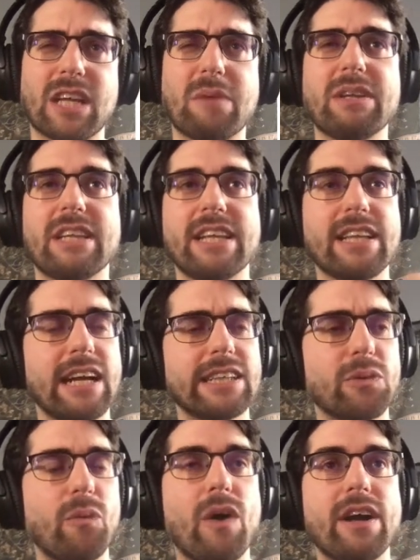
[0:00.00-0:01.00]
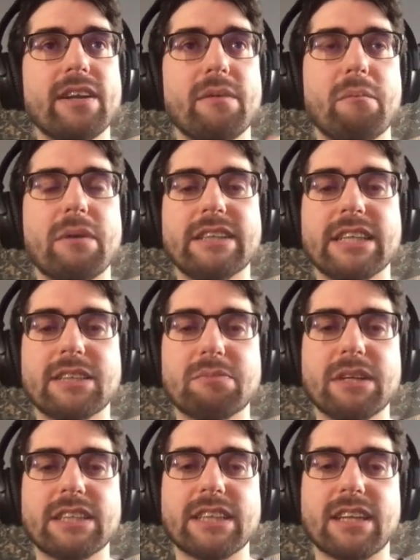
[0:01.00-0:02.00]
I mean, it has one, but it's
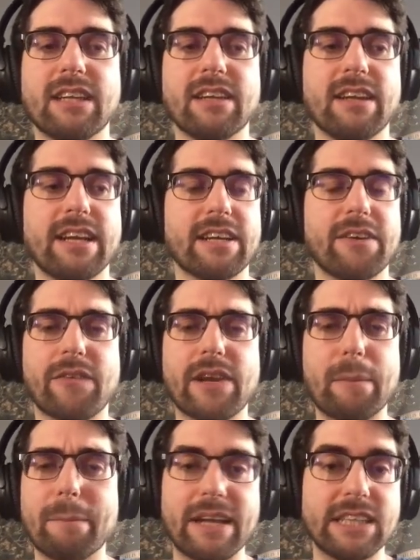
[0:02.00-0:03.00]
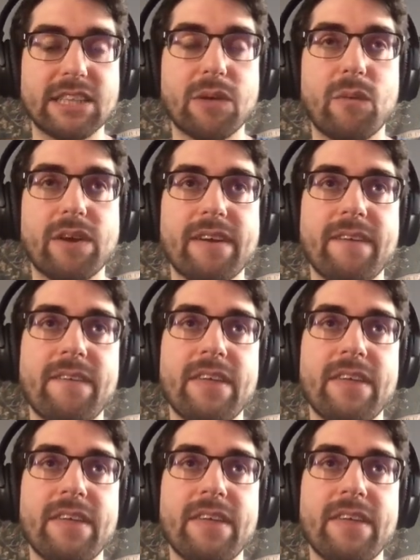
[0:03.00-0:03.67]
basically like a really basic one.